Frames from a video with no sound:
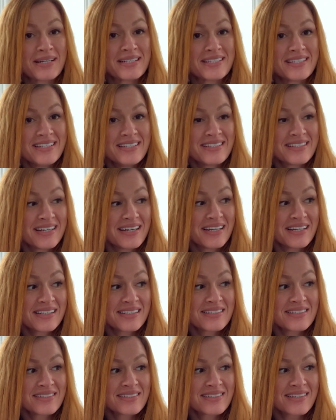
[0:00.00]
these
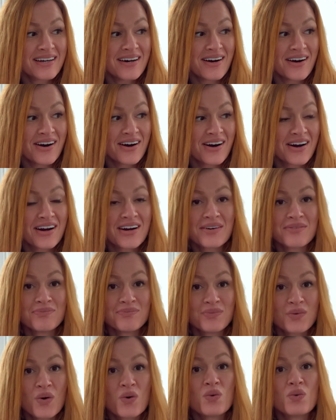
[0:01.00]
things are
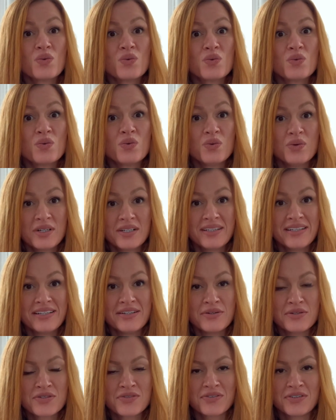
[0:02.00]
really
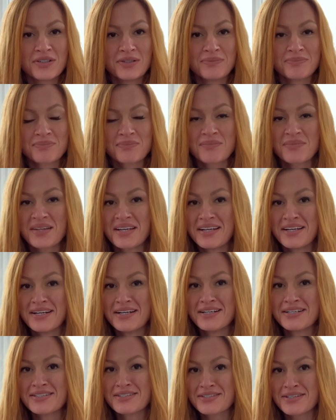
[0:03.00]
useful.
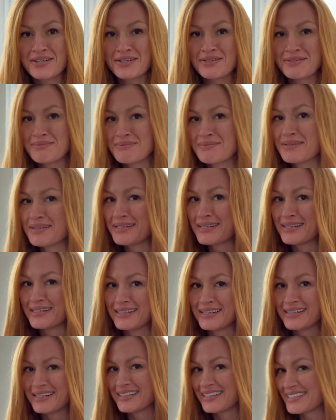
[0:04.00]
So
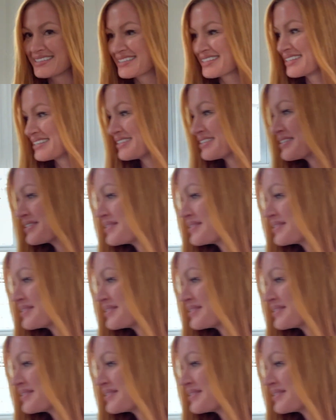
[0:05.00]
let's get into